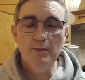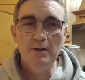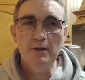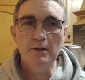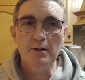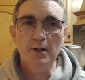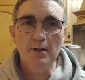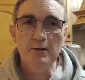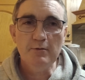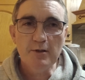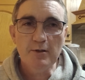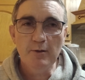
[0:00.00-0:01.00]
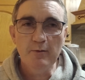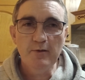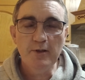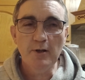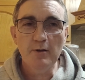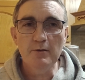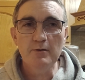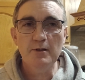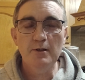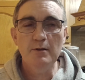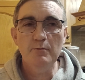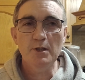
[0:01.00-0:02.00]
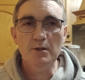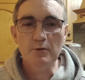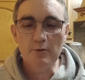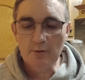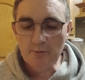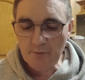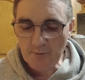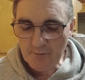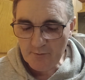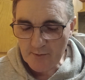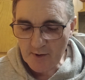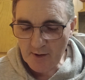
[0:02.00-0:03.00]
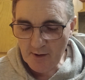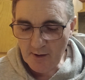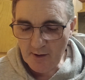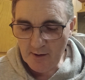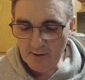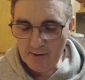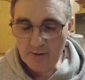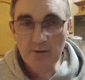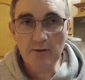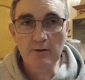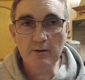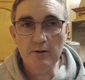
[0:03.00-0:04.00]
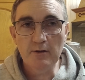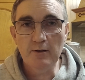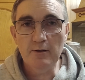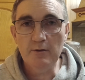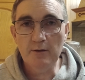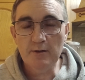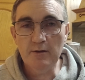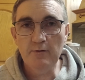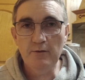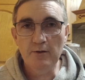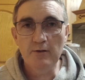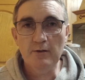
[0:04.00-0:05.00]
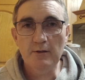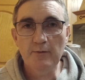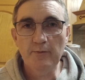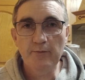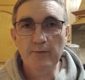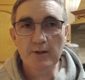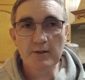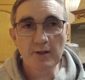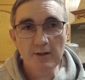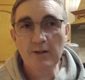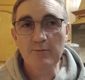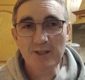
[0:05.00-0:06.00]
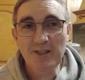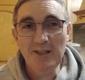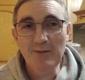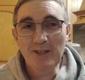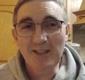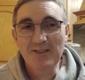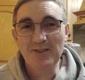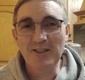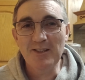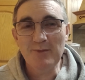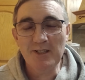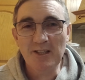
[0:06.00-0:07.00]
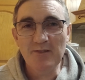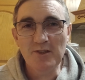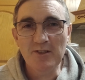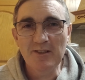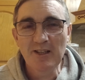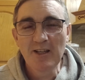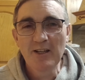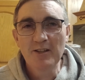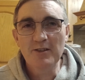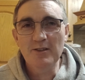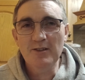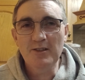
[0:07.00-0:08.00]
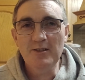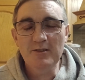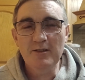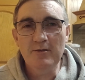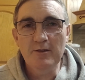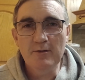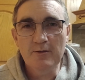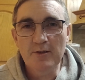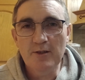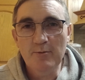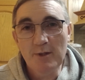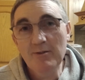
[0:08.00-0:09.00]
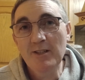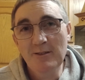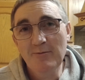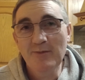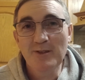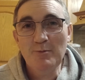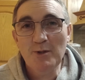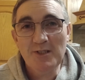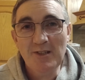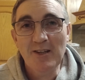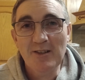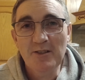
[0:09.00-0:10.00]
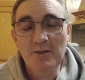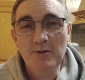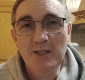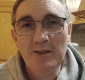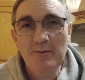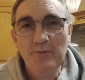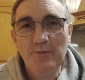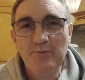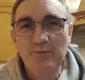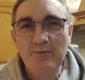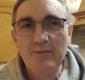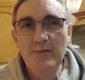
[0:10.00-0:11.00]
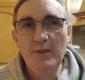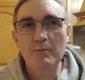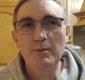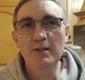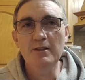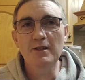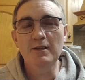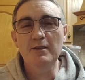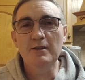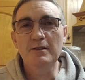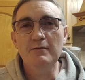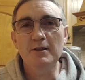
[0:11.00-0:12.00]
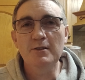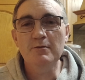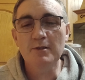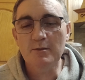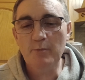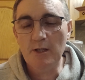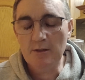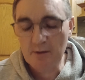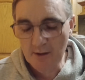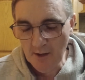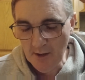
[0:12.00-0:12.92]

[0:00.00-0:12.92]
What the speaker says: my casual, comfy clothes in my home and talking to you as if you're sitting at my table, actually in my kitchen, talking to you as if you're in front of me. Well, I suppose you are in a way, but in the virtual space.